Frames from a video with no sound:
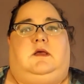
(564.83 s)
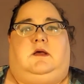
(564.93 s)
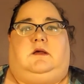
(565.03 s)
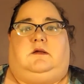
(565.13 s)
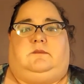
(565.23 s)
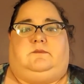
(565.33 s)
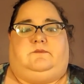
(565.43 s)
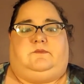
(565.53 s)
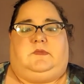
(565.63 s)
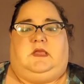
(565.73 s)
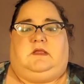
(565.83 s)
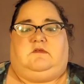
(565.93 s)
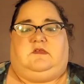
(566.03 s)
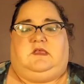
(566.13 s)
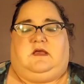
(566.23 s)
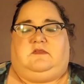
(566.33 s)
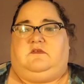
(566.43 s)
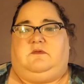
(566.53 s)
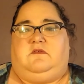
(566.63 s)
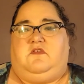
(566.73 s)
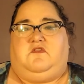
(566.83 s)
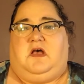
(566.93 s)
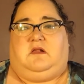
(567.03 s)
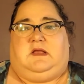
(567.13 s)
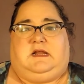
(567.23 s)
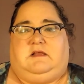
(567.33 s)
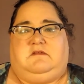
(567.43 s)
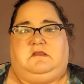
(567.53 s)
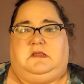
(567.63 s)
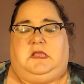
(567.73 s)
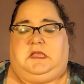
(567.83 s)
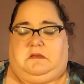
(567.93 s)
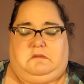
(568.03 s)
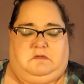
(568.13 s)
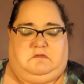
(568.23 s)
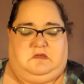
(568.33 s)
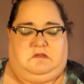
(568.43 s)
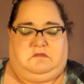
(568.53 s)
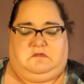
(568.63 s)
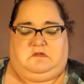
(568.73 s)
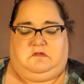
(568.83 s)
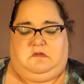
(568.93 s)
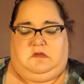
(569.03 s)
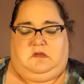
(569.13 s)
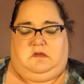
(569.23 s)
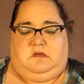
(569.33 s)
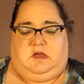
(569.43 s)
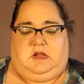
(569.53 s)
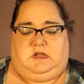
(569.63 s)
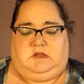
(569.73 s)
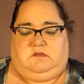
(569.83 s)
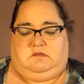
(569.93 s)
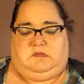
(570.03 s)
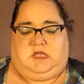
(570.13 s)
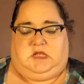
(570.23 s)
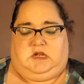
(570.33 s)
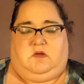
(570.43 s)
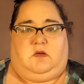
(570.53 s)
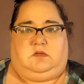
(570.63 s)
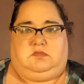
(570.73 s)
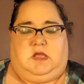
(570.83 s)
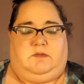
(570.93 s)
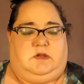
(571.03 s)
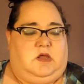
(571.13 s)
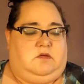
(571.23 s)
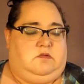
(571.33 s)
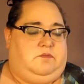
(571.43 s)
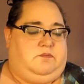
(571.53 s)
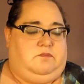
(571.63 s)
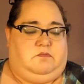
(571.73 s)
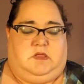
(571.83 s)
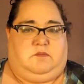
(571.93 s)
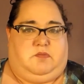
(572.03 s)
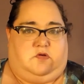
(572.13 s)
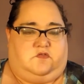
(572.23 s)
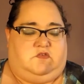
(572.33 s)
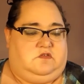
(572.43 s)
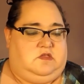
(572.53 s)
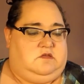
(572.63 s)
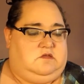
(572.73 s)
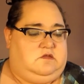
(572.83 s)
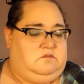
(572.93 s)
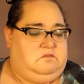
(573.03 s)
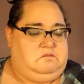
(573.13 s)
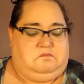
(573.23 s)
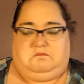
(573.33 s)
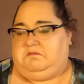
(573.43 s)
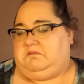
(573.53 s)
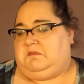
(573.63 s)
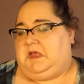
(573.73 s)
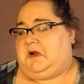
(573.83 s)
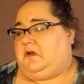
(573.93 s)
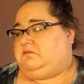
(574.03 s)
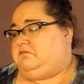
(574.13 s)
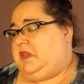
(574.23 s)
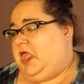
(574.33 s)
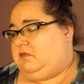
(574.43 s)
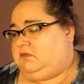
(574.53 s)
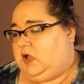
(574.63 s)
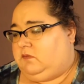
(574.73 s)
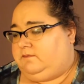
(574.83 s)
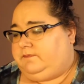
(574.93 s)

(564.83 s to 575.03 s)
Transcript: Um, and yeah, this was gel, and I didn't like it. I didn't, I didn't like it at all. I would not like purchase this at all. Yeah